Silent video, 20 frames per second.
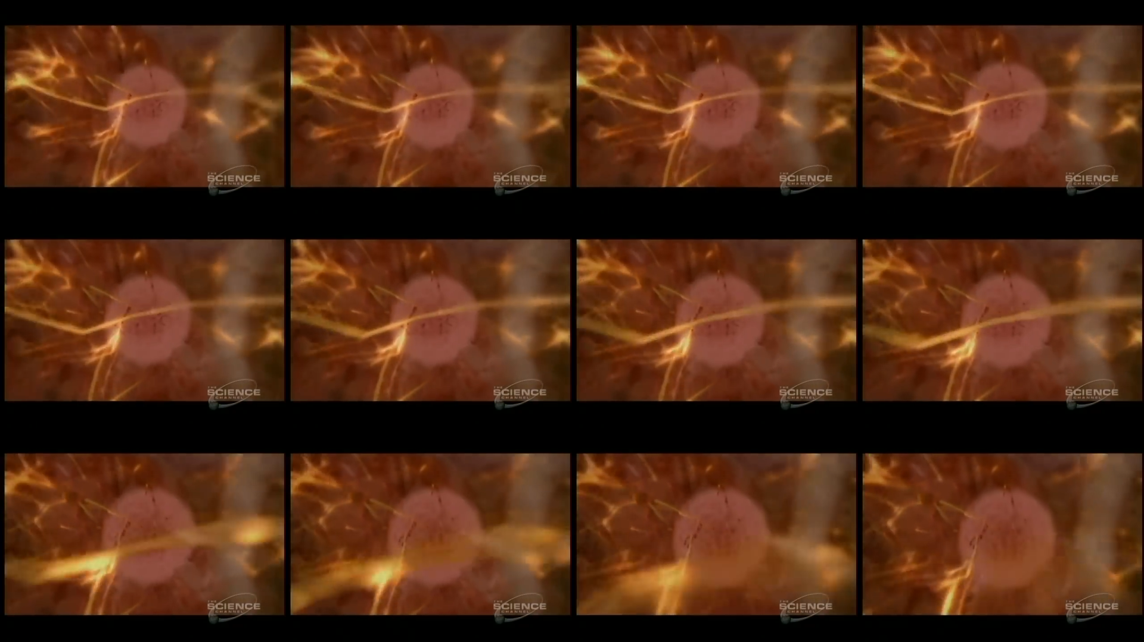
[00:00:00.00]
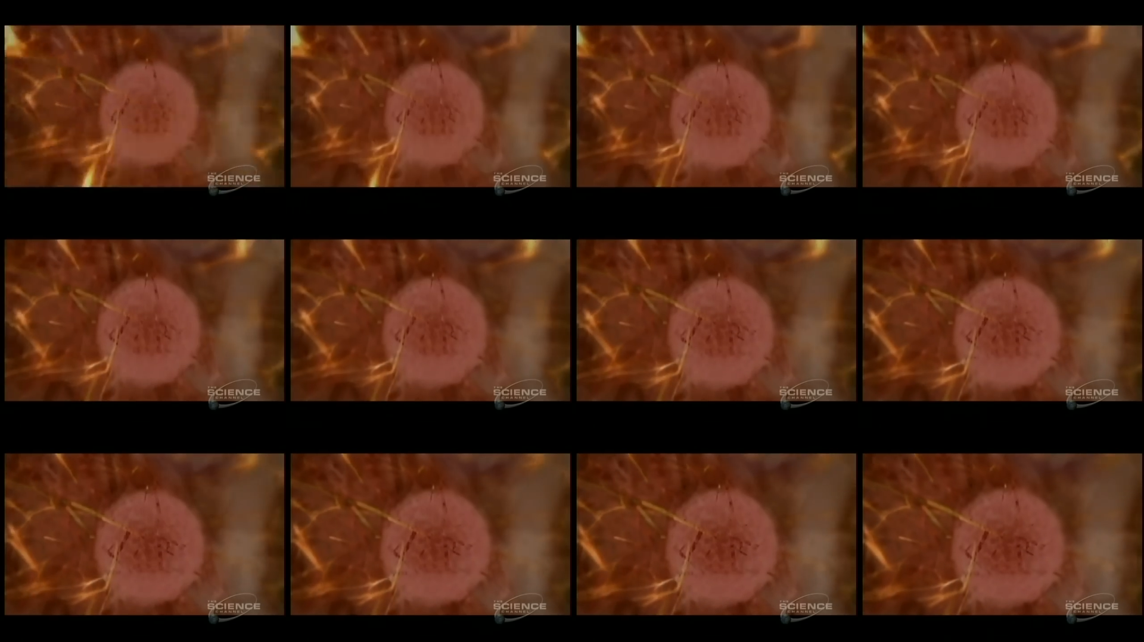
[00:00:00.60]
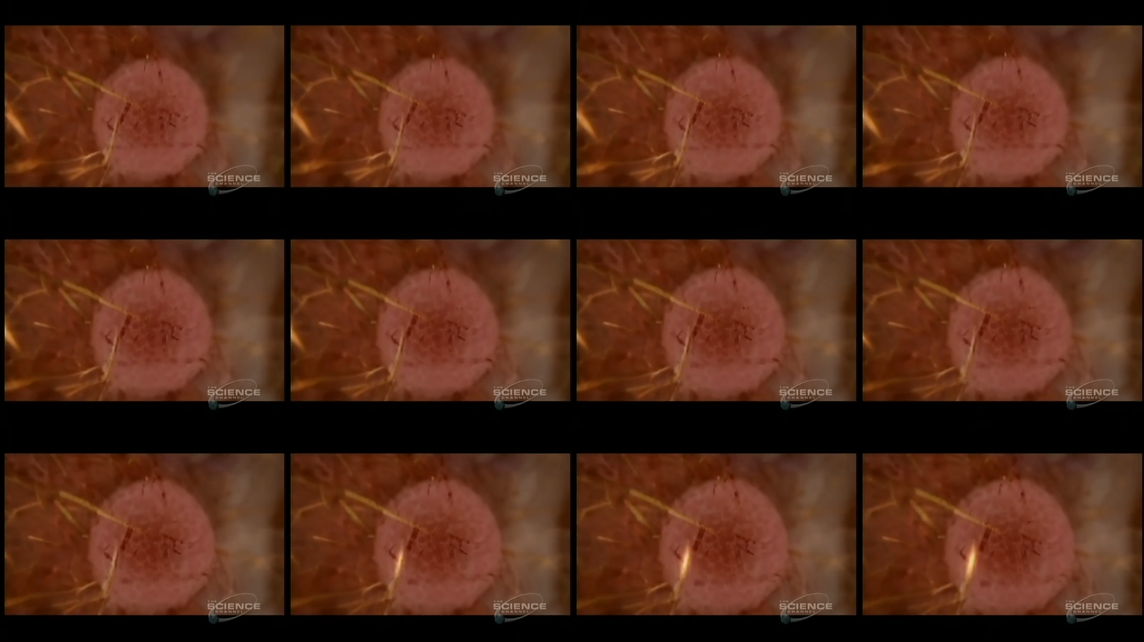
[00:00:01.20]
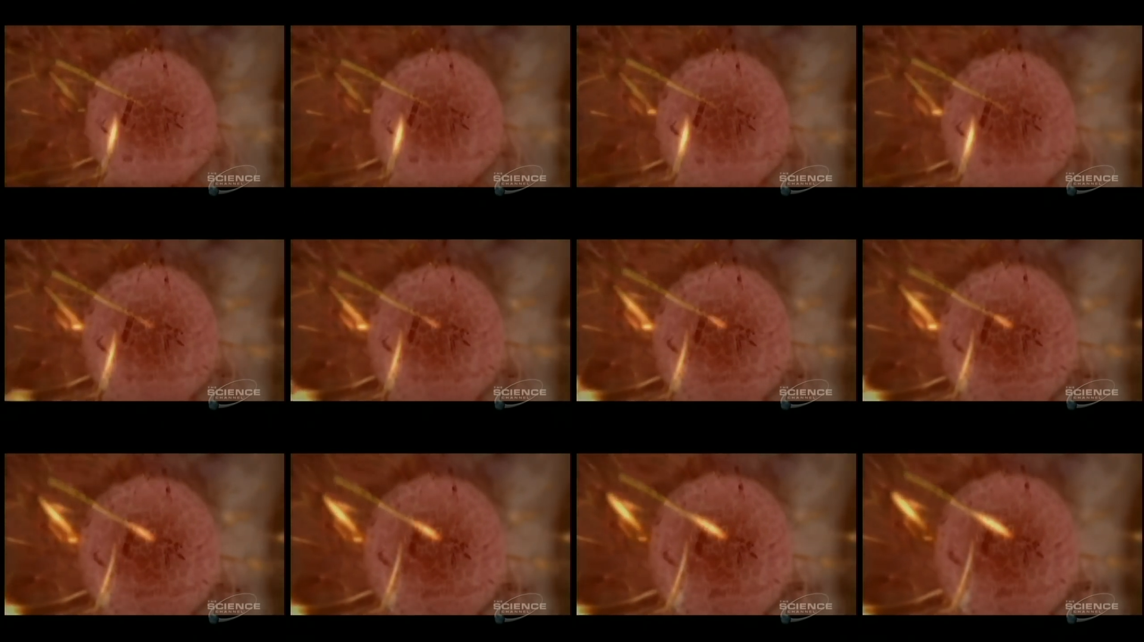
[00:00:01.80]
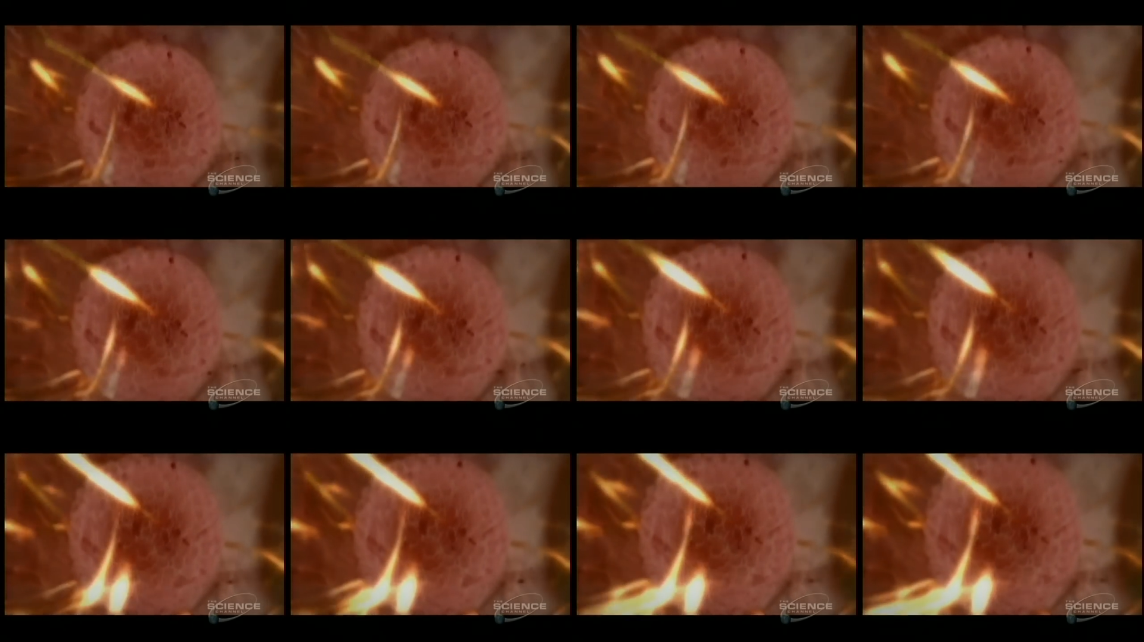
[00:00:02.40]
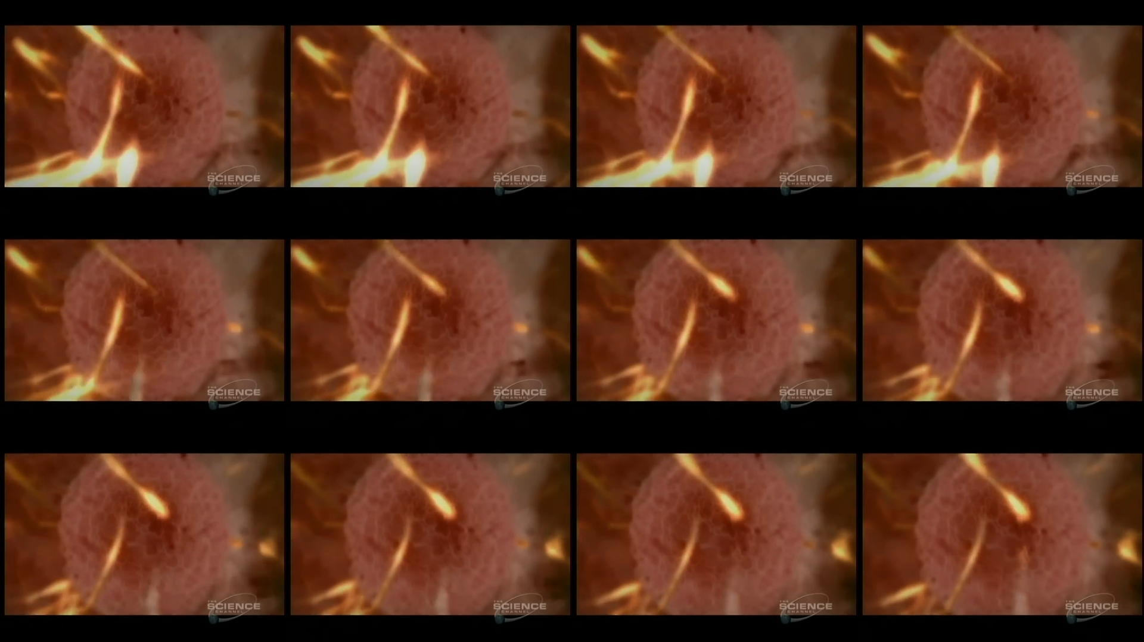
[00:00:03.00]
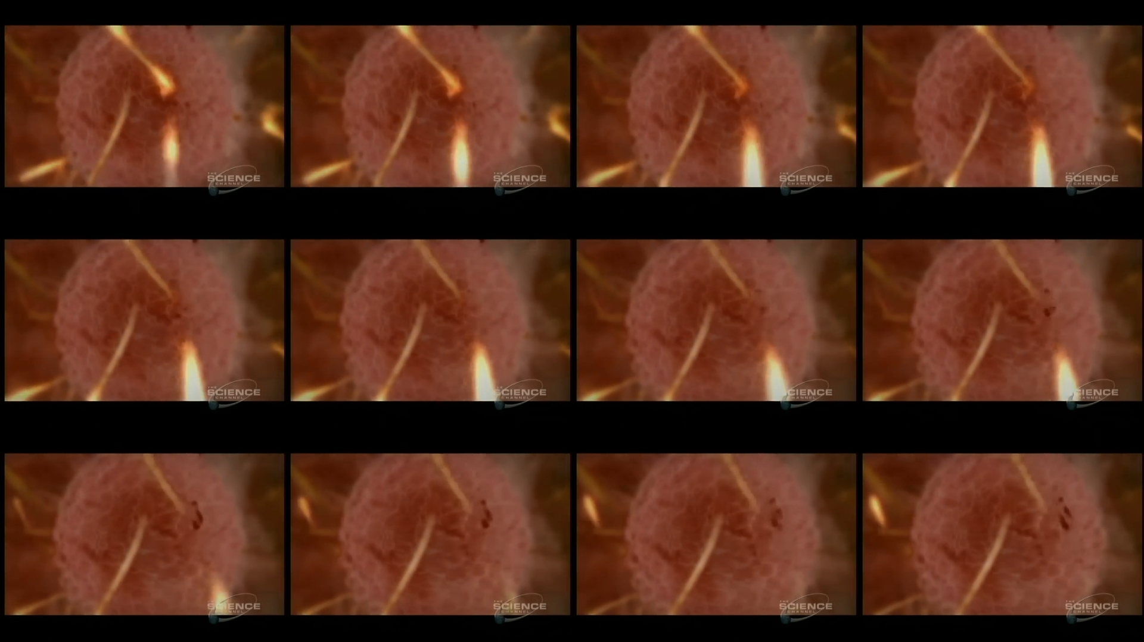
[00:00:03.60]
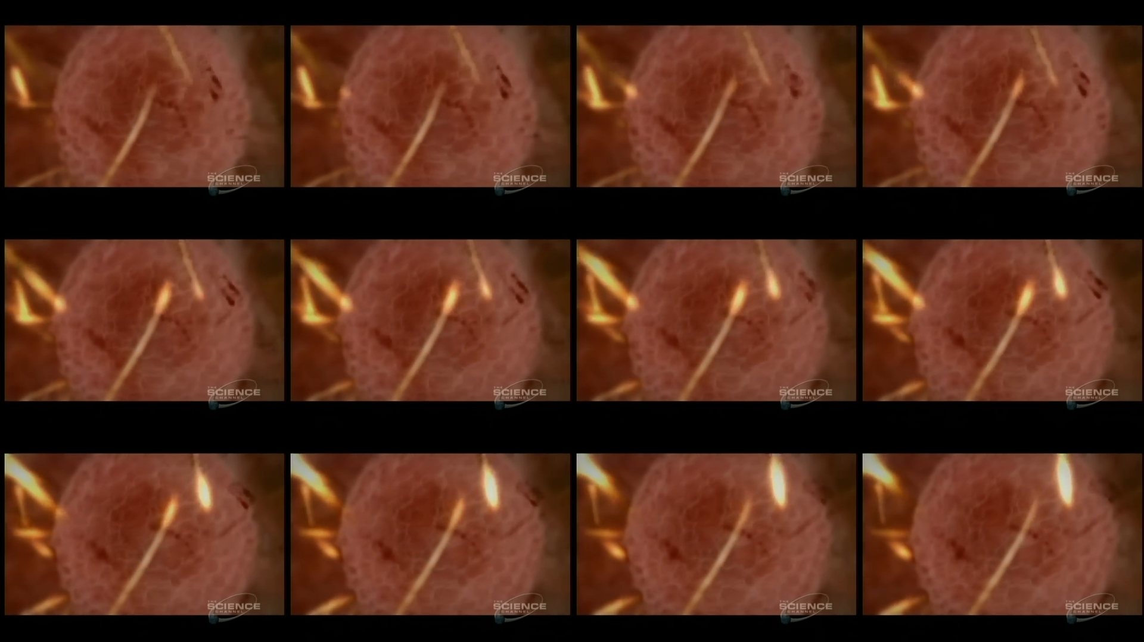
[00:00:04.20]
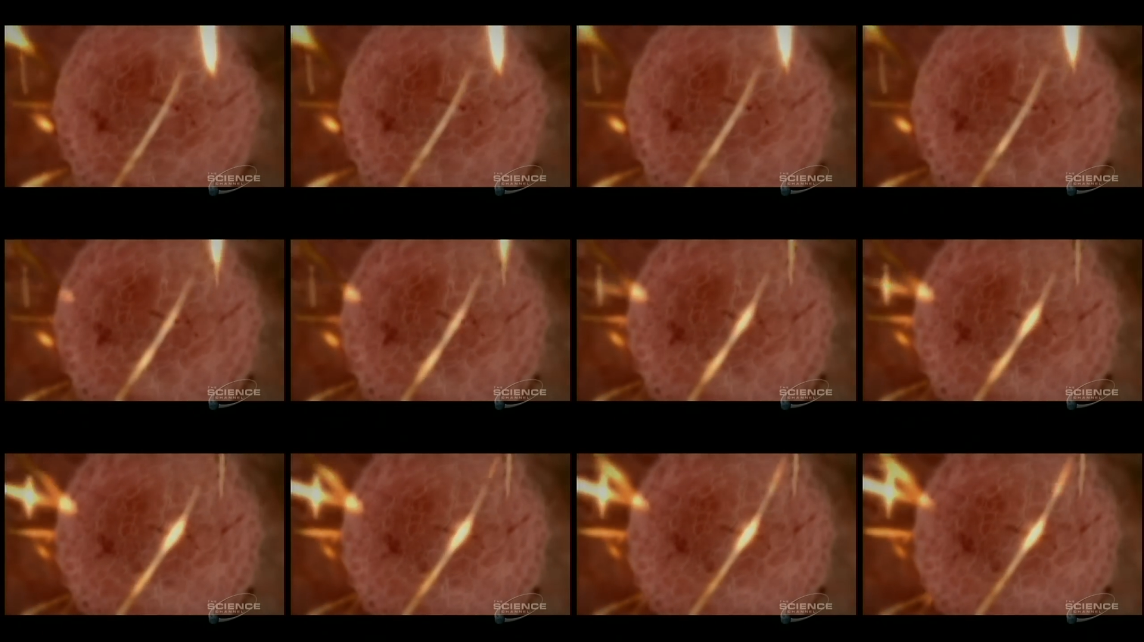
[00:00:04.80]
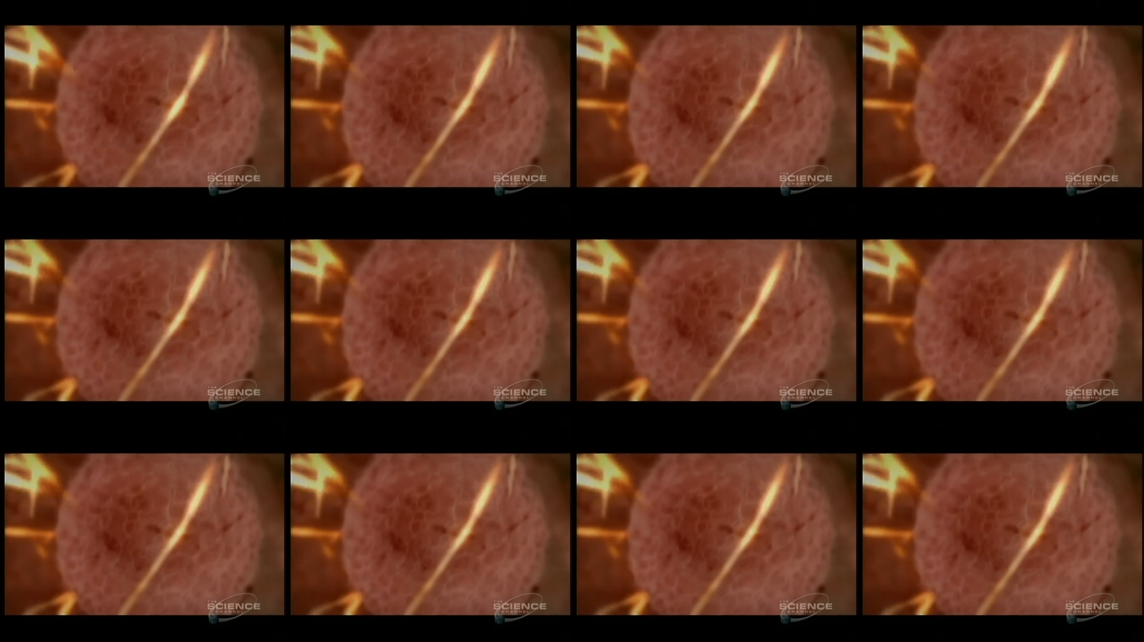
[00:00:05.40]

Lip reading: (no speaker visible)